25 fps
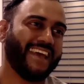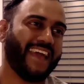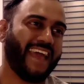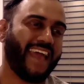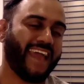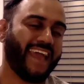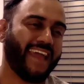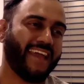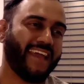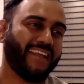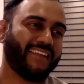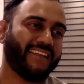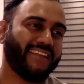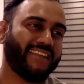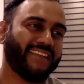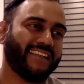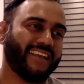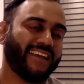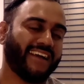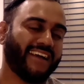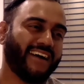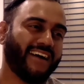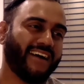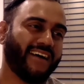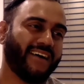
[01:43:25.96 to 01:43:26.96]
And
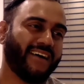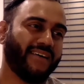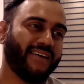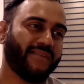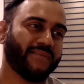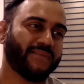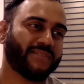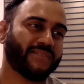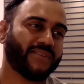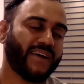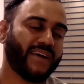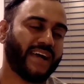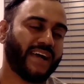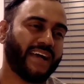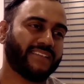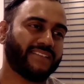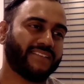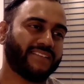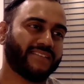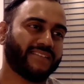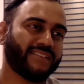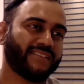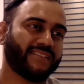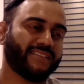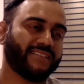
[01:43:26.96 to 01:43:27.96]
so had
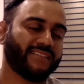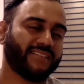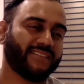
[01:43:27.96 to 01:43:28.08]
to,